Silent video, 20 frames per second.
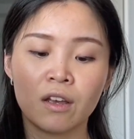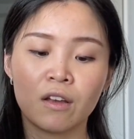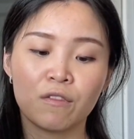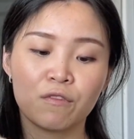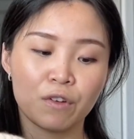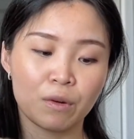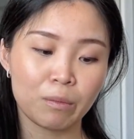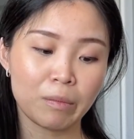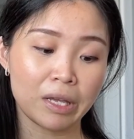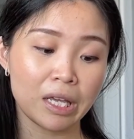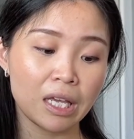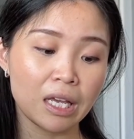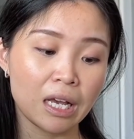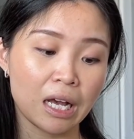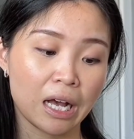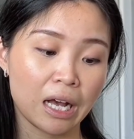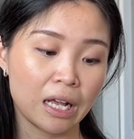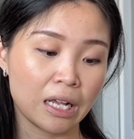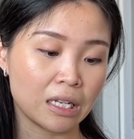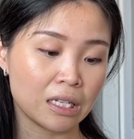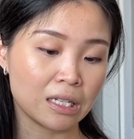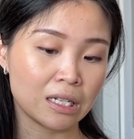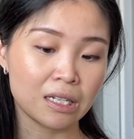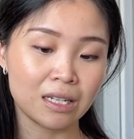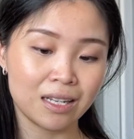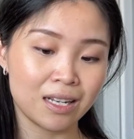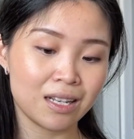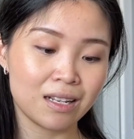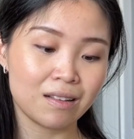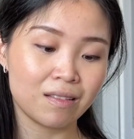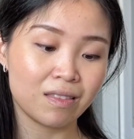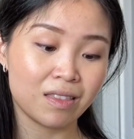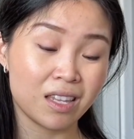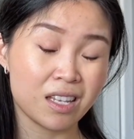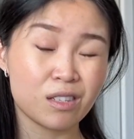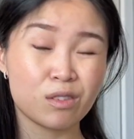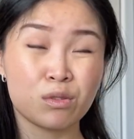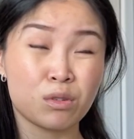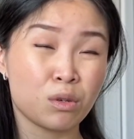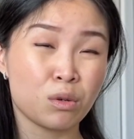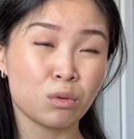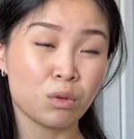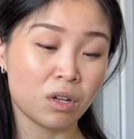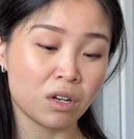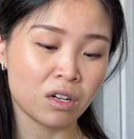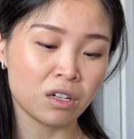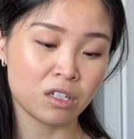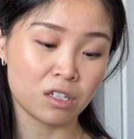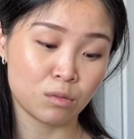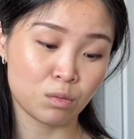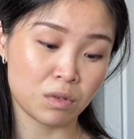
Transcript: For me, I didn't knit this too long